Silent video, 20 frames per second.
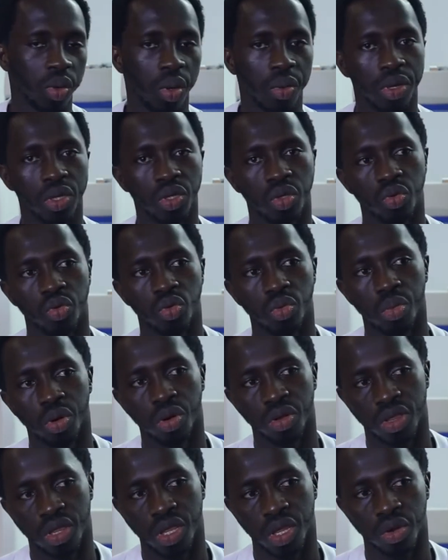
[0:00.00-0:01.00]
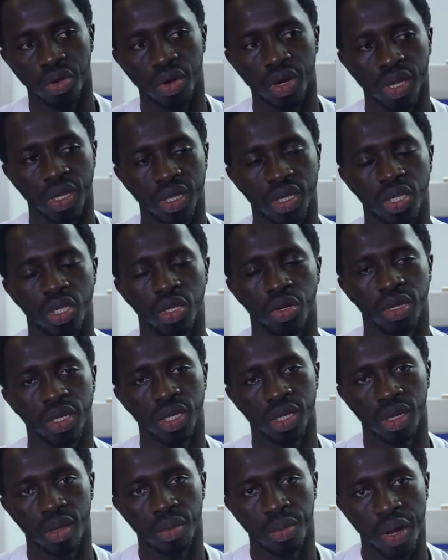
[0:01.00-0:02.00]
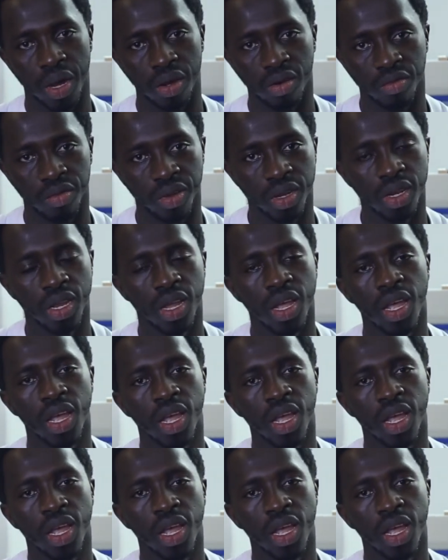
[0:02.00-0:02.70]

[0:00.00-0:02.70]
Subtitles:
We went through both theoretical part of it